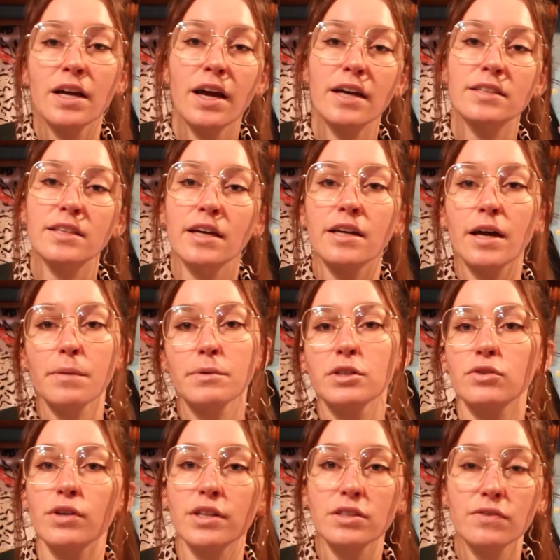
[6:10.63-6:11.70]
and then I'm going to
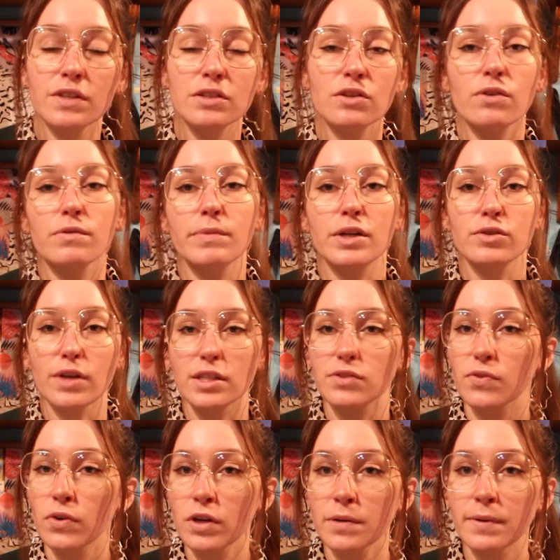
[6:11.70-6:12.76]
transfer this over to my dress
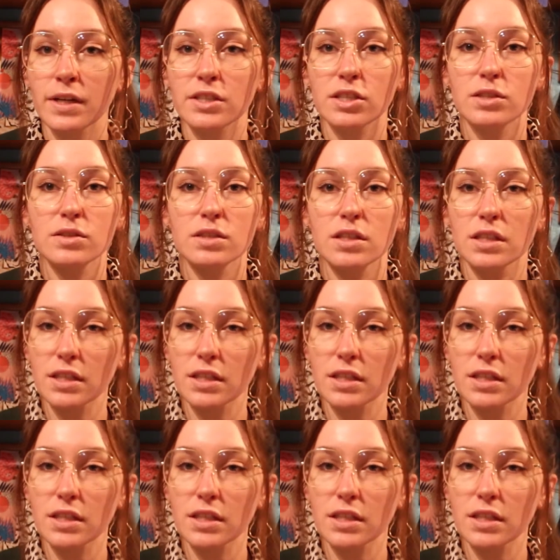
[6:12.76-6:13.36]
form and just